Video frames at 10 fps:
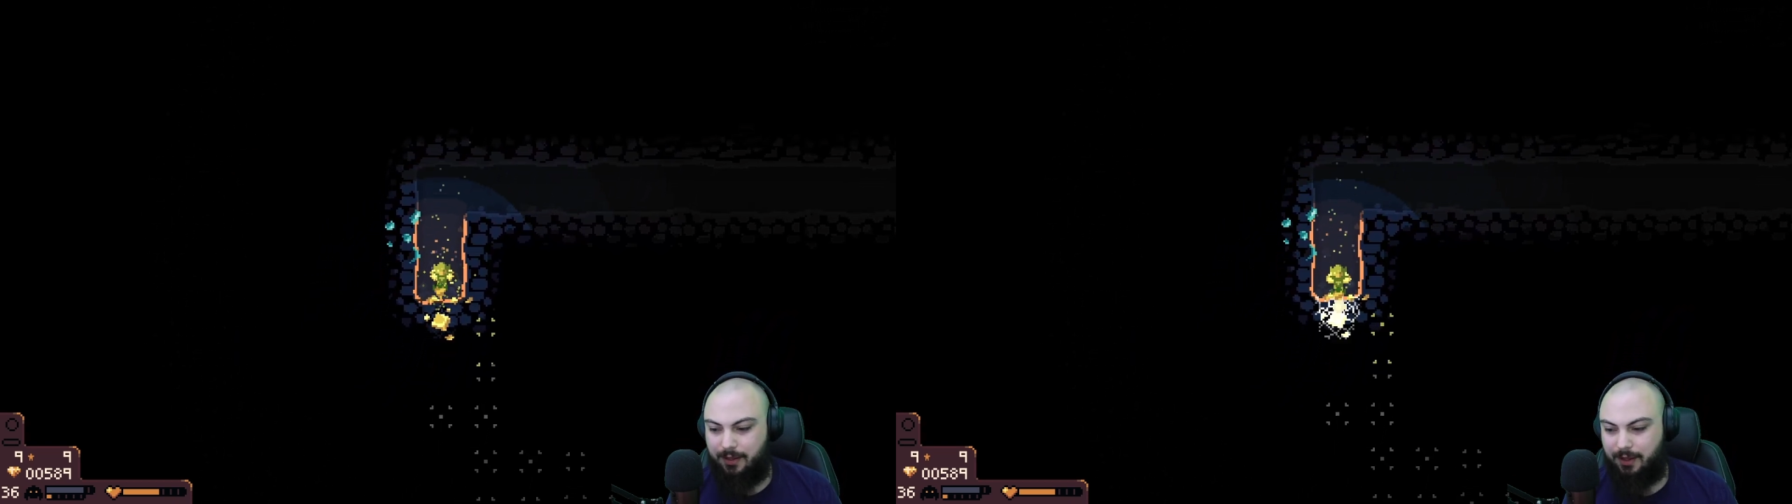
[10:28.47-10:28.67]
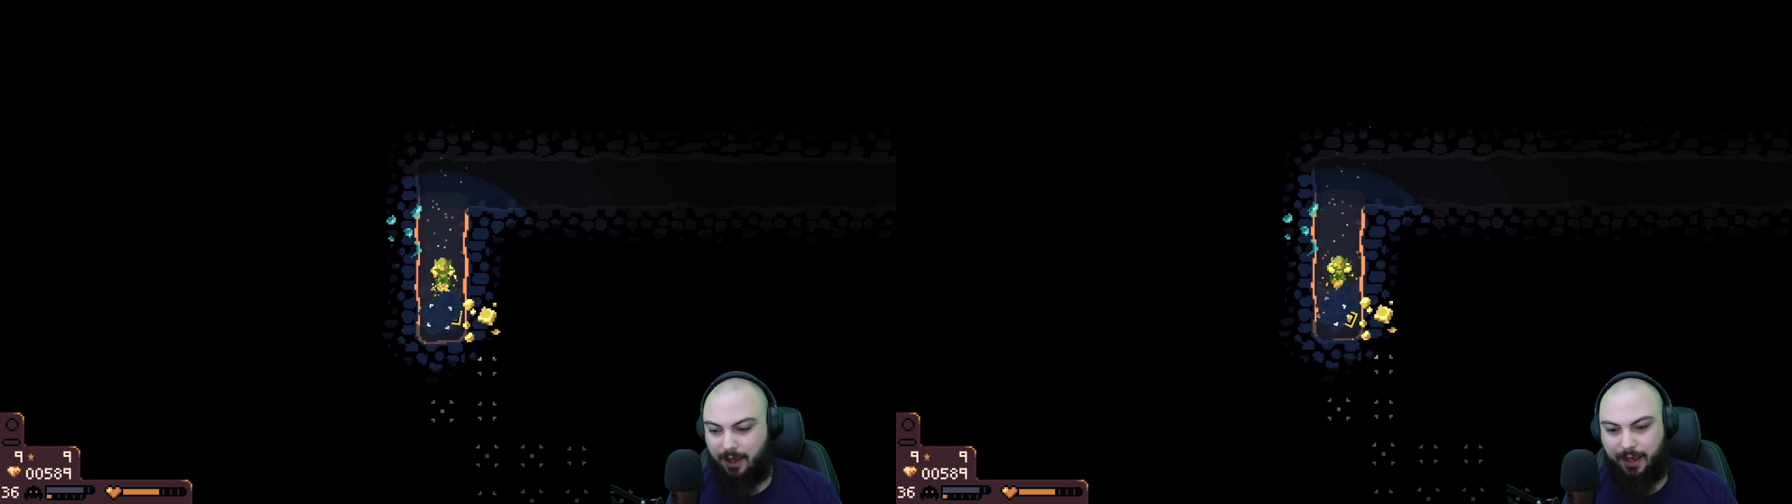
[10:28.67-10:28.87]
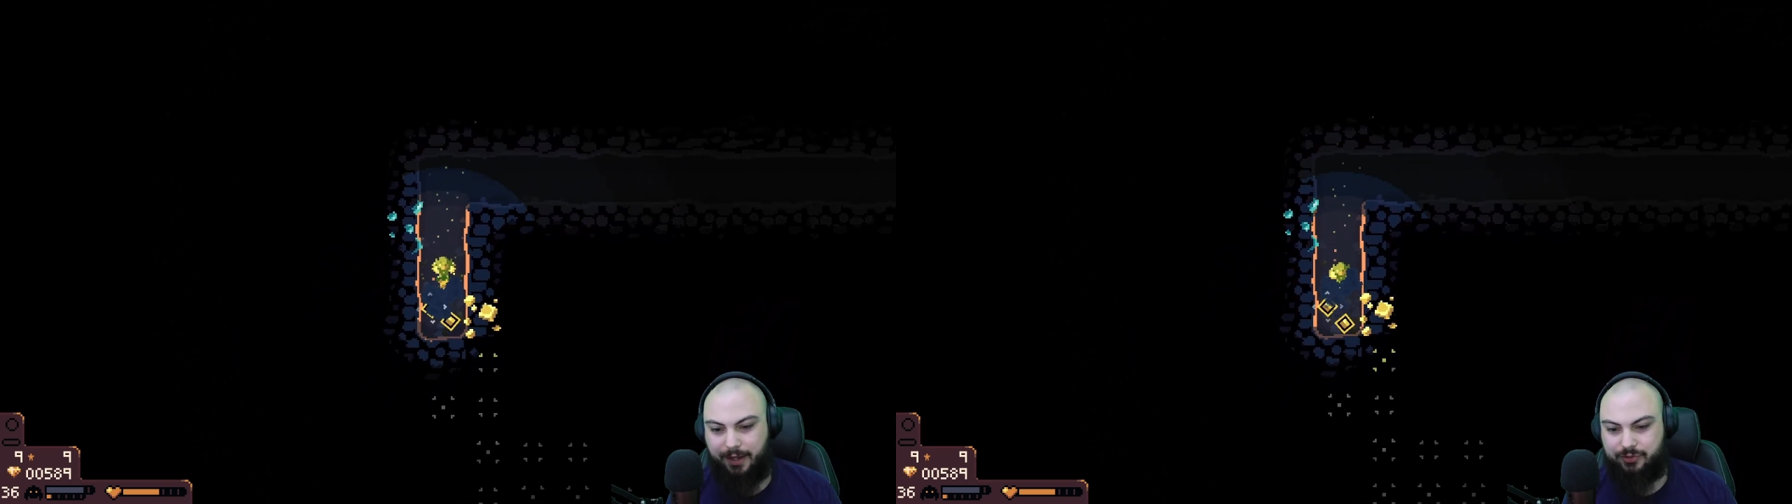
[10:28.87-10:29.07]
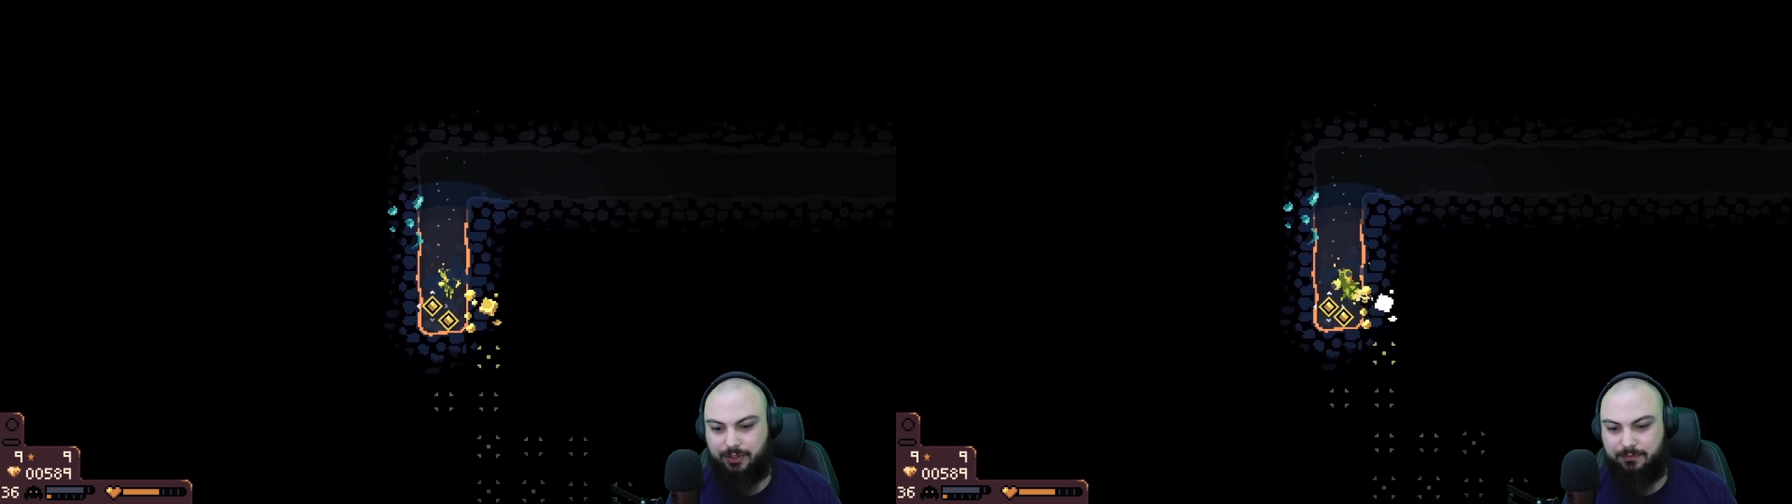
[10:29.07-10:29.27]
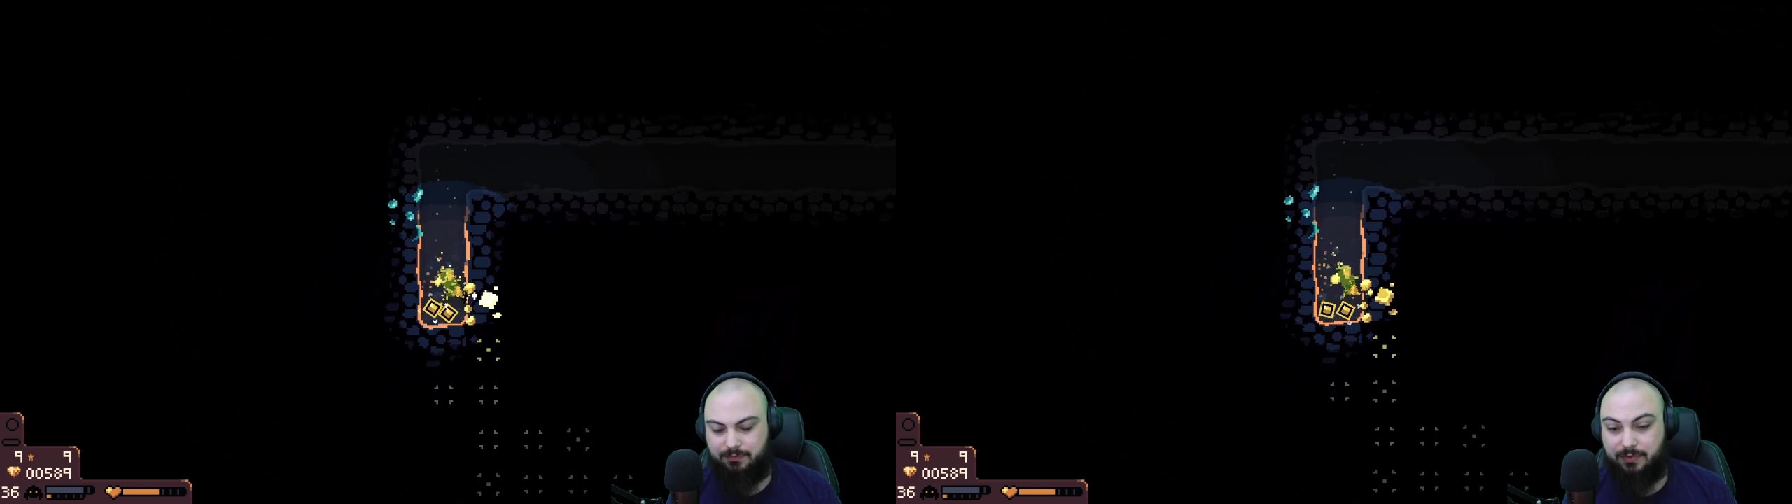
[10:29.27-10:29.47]

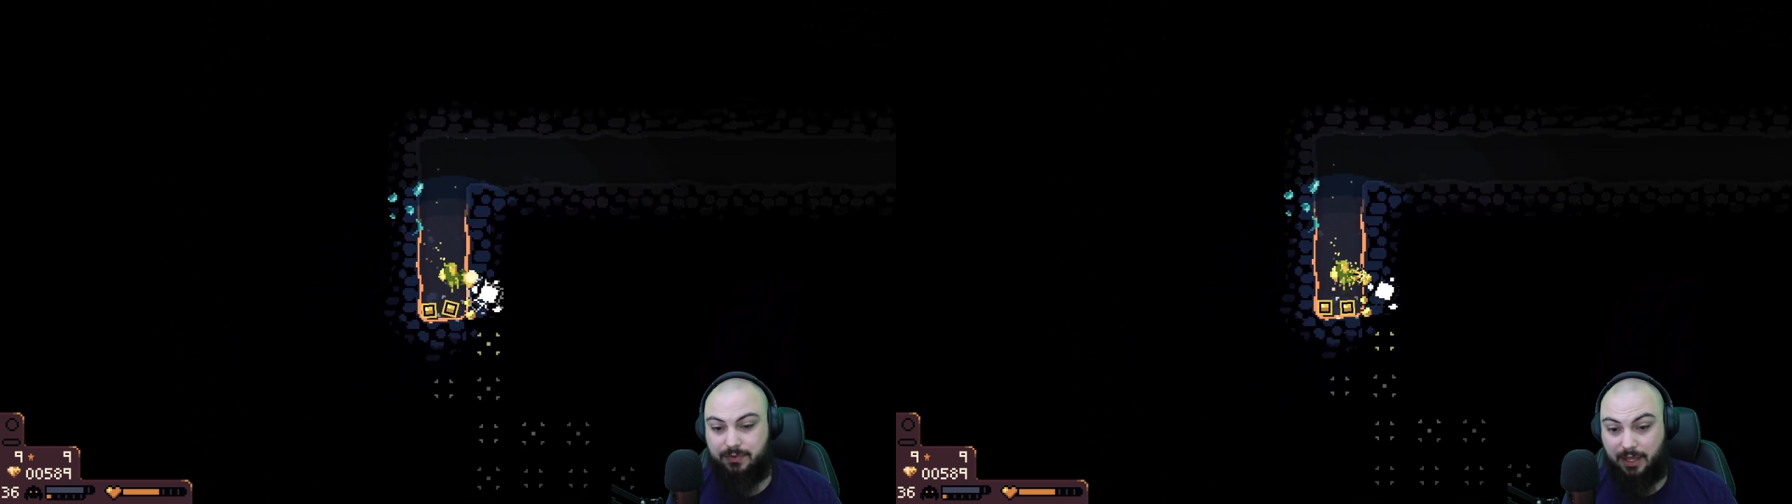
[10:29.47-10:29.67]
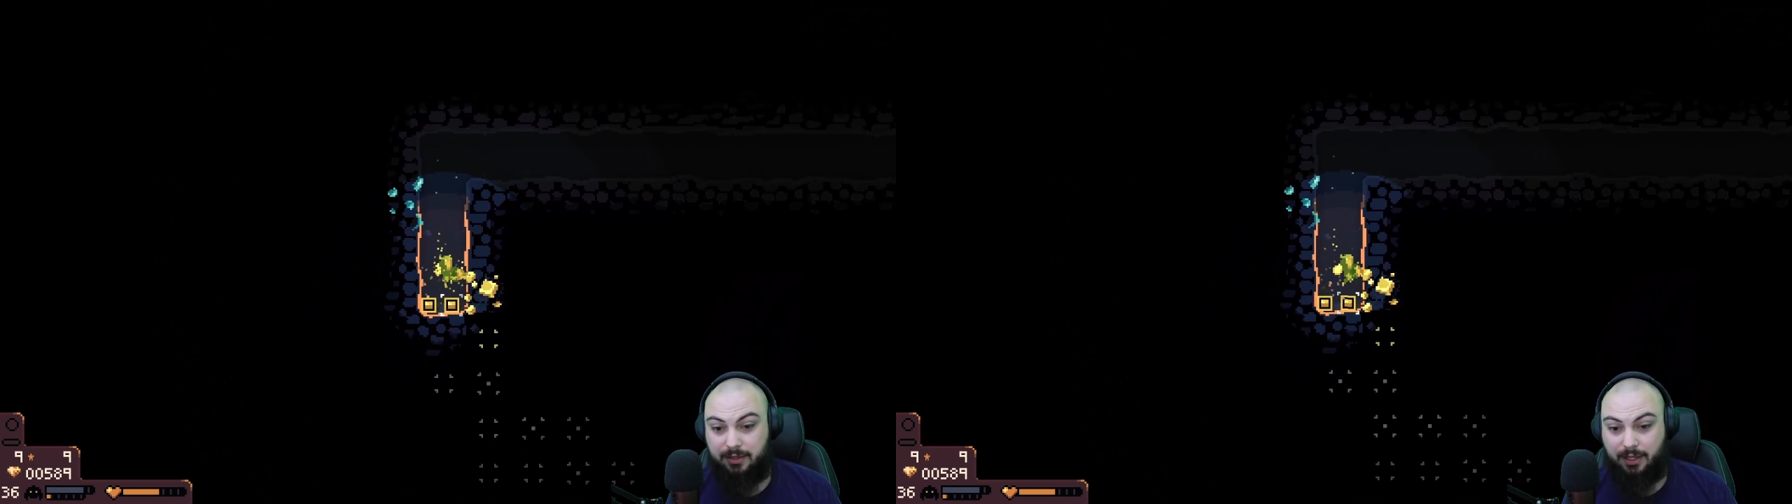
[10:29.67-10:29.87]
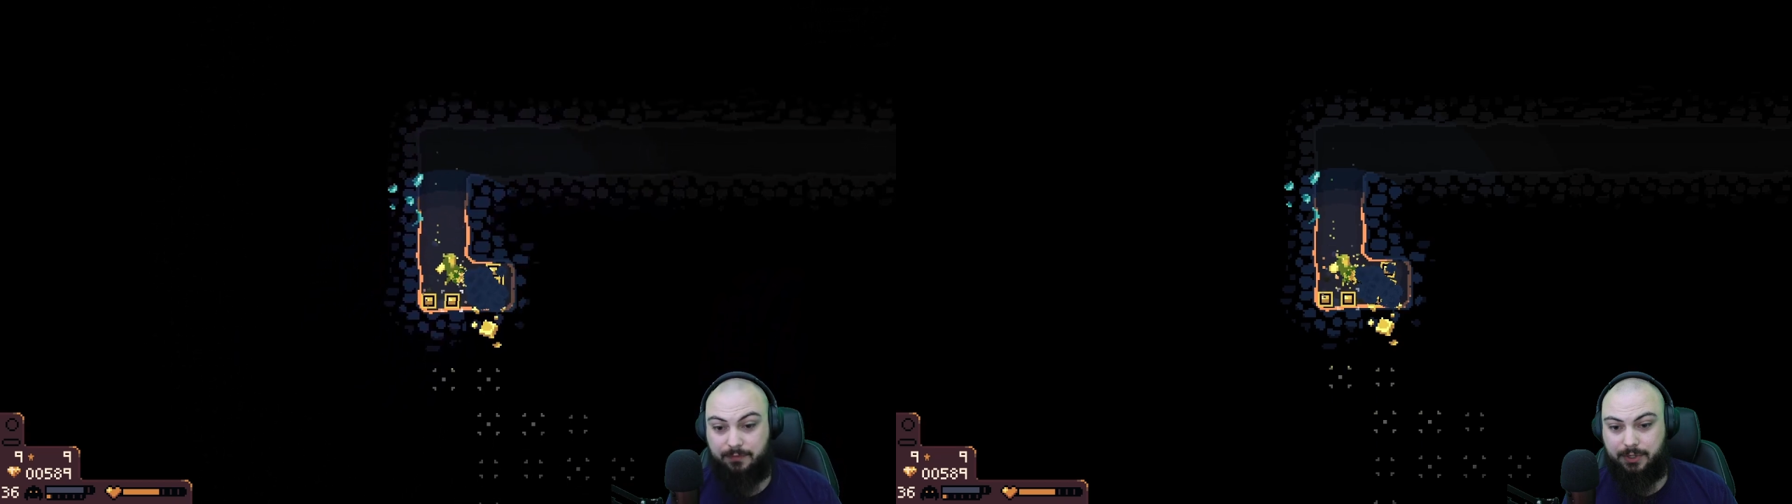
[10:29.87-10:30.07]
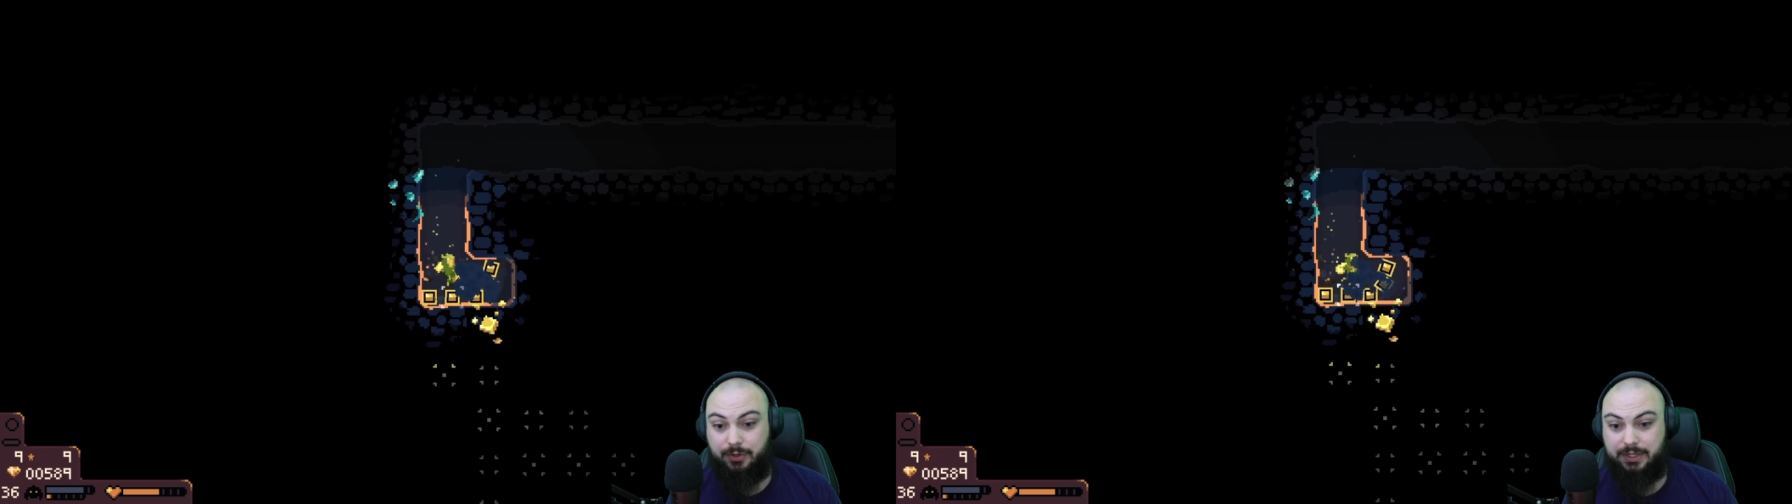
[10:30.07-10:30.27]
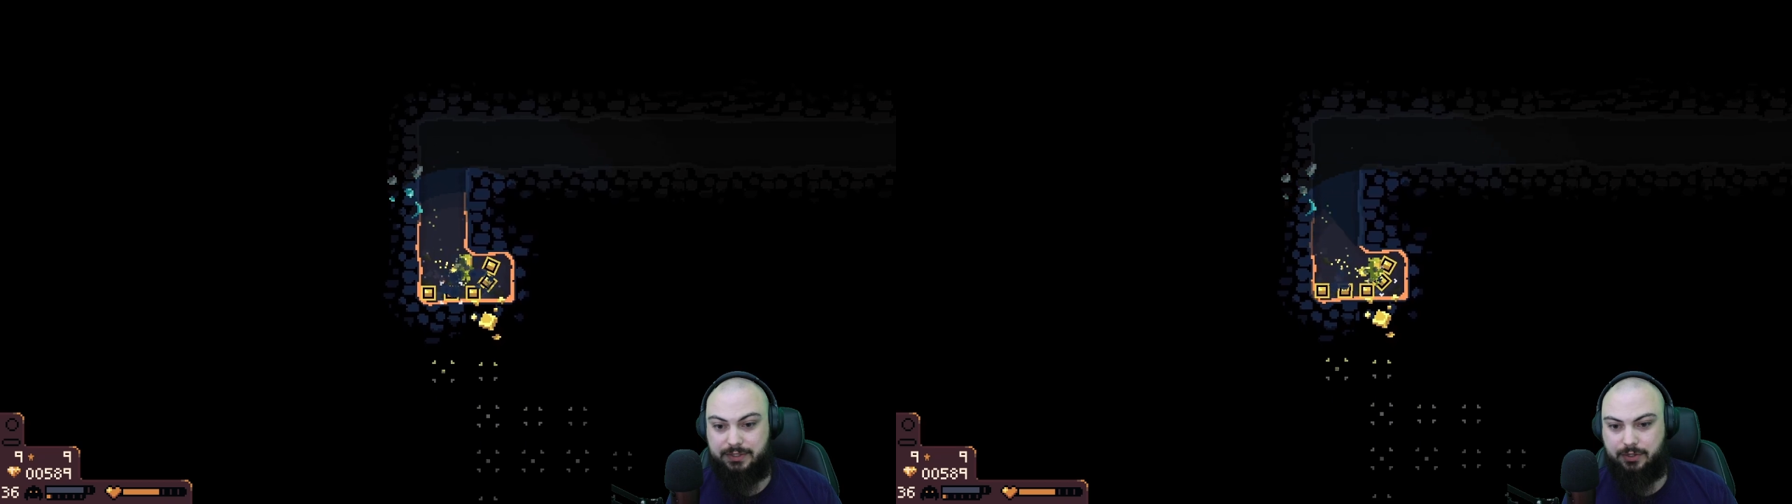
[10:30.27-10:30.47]
actually thinking that
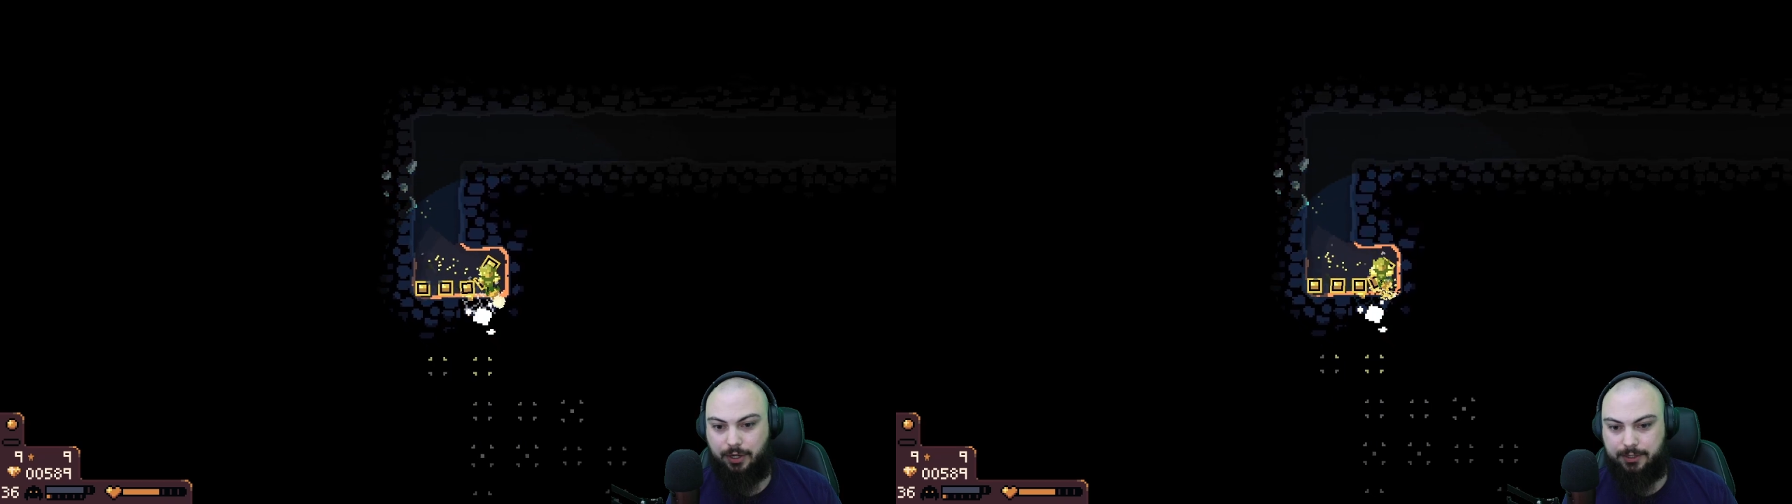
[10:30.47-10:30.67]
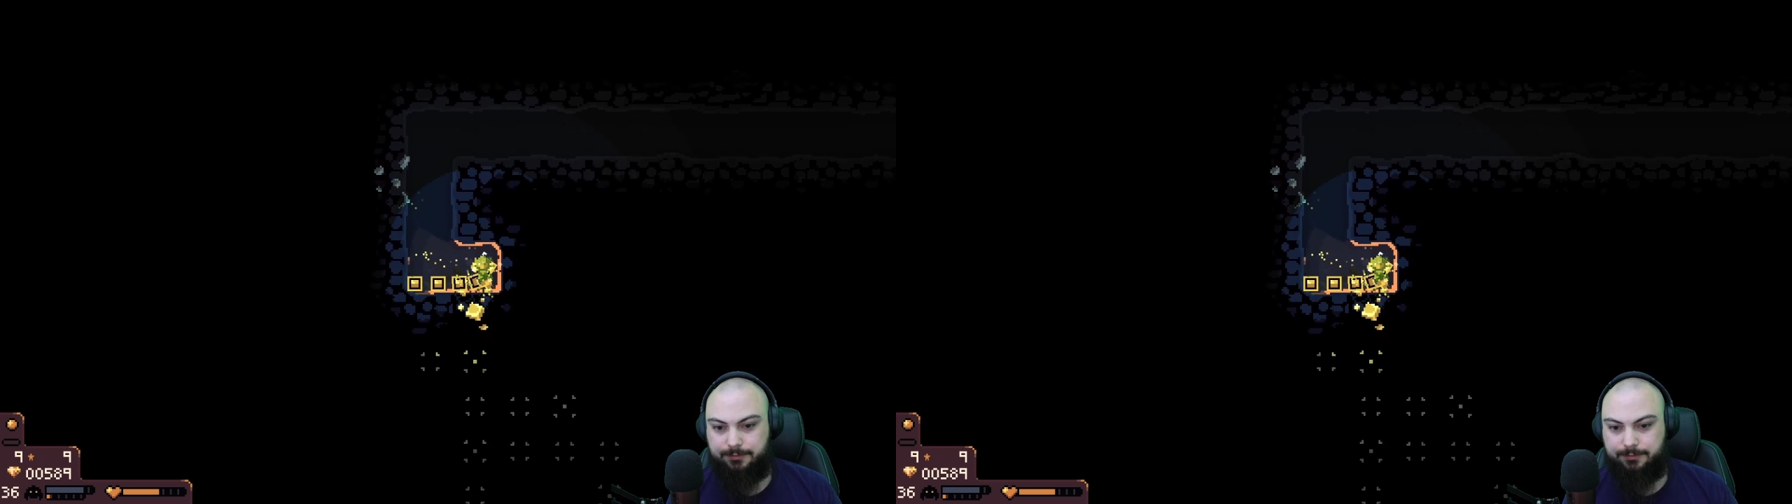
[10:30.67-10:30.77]
video is good.